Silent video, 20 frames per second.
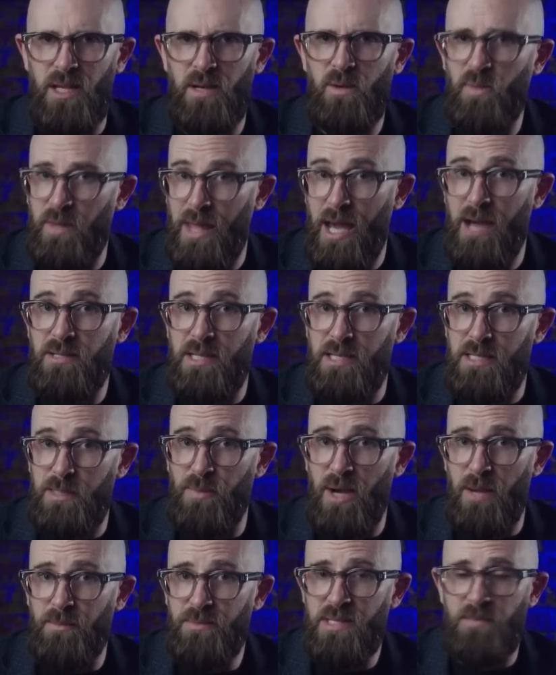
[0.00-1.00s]
been without its
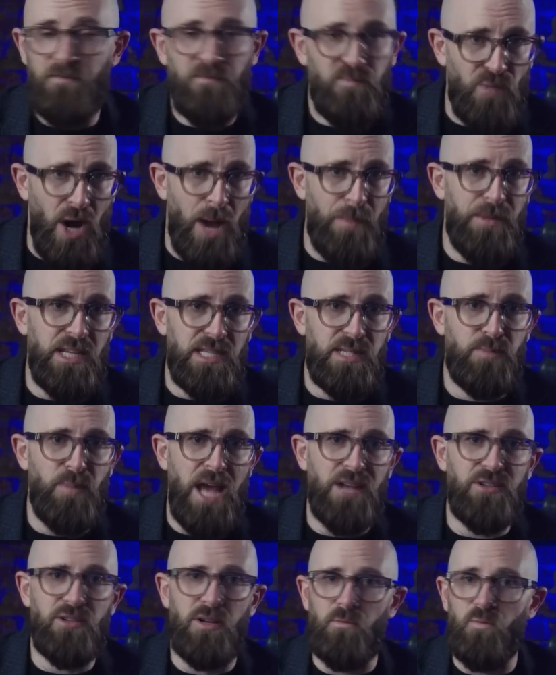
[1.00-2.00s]
bumps. Rapid
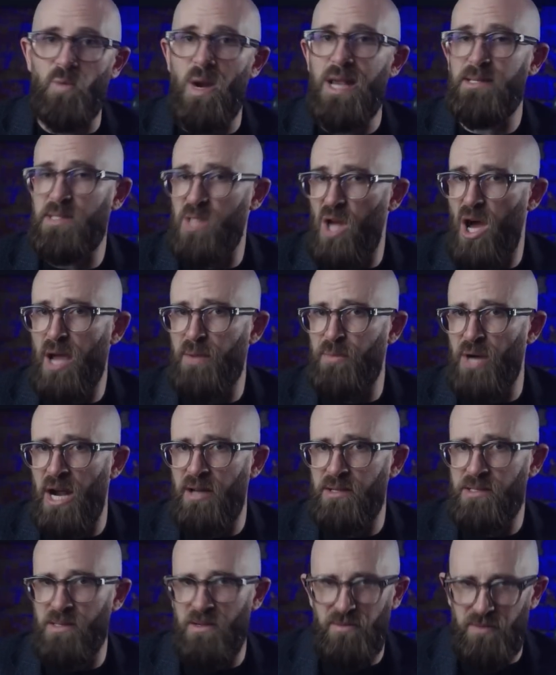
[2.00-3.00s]
expansion raised
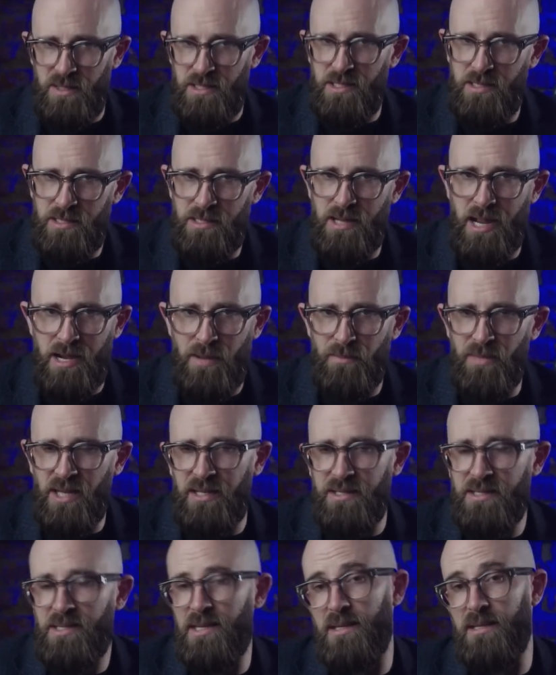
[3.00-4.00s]
eyebrows over
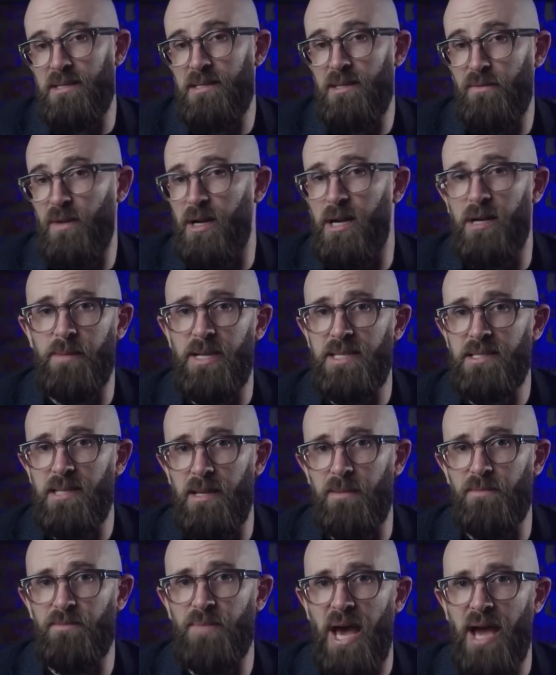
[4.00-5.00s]
sustainability and
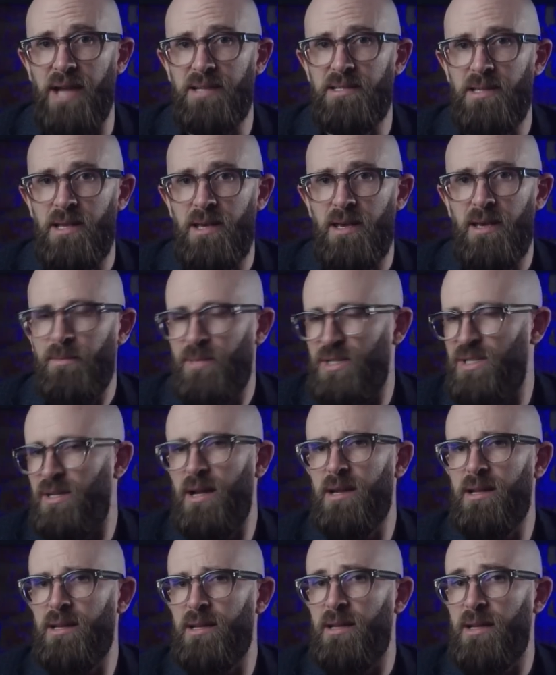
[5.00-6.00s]
environmental impact, but
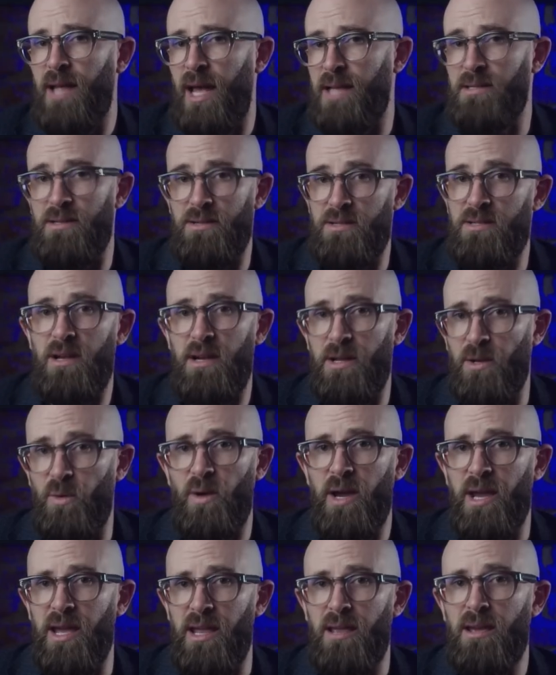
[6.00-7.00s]
China hasn't shied
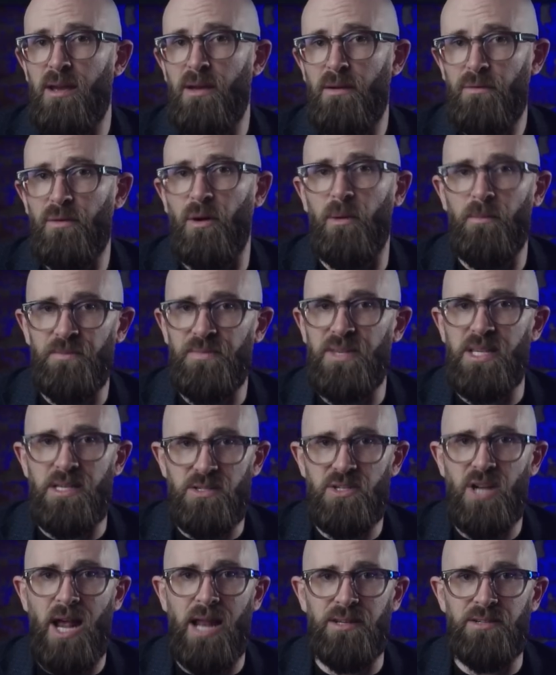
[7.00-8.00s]
away from
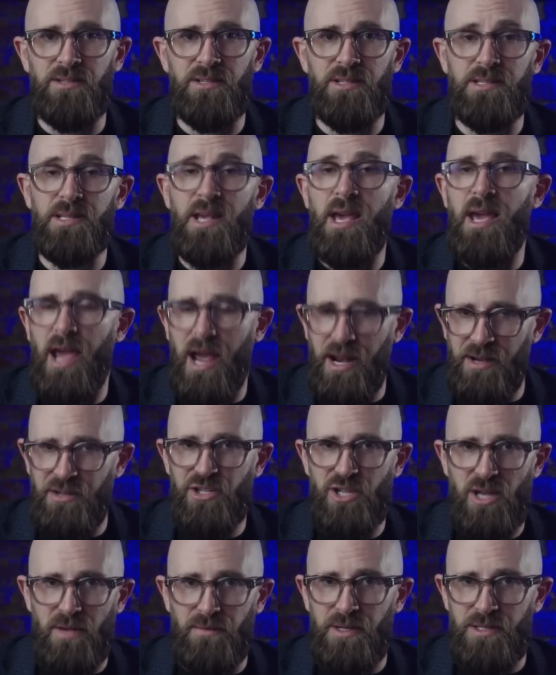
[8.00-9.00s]
these challenges.
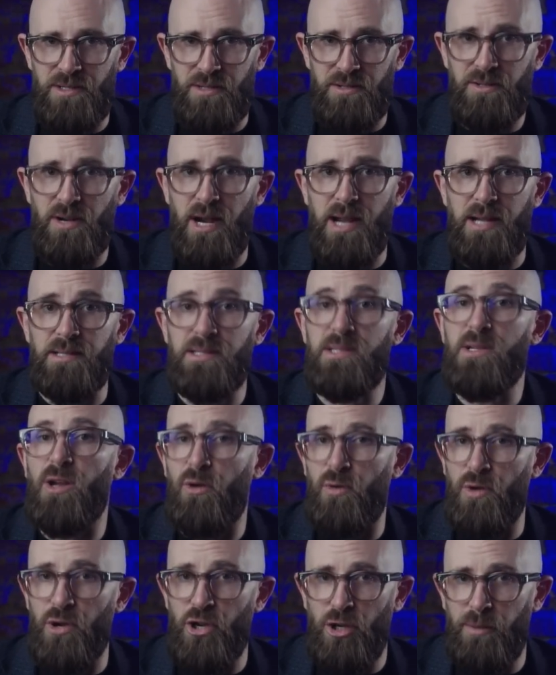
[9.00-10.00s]
Energy-efficient trains,
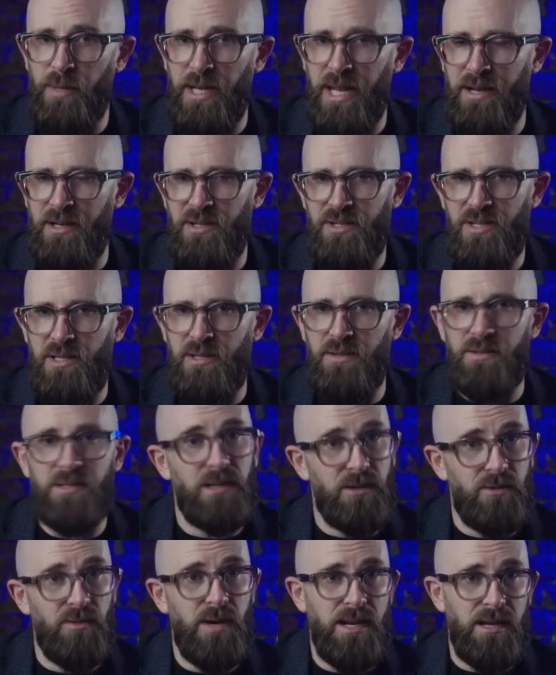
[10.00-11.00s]
renewable energy use,
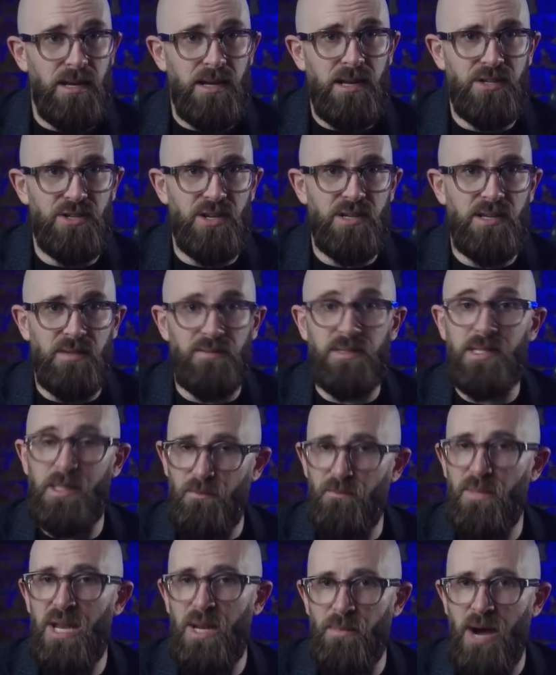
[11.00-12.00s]
and green initiatives
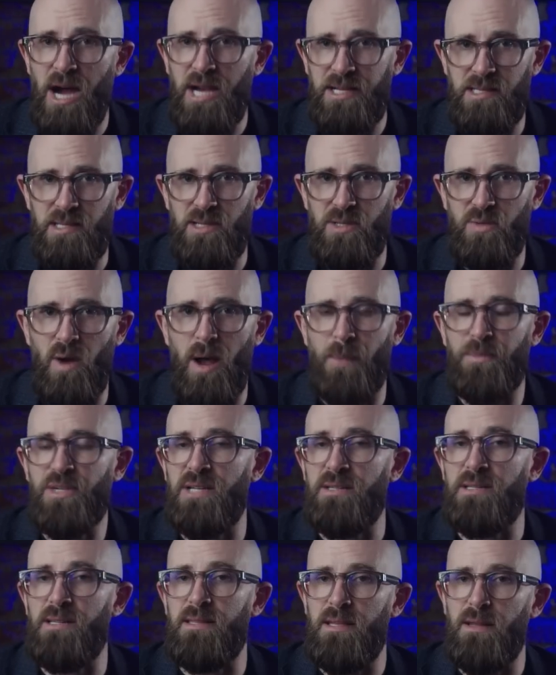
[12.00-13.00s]
that minimize
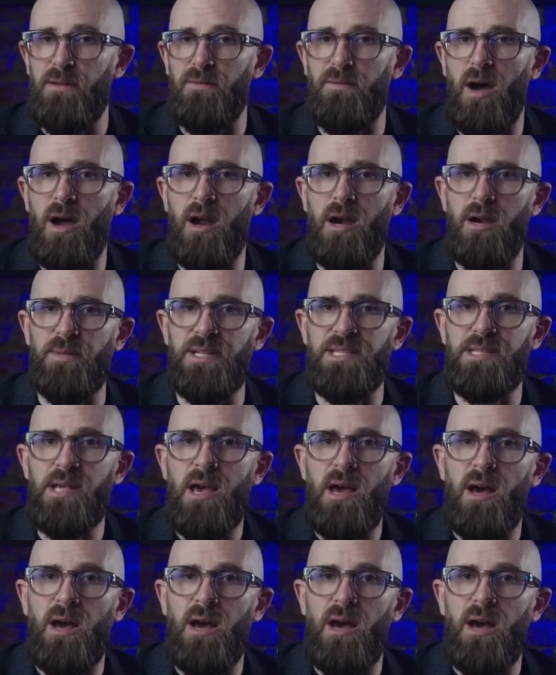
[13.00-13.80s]
disruption to the environment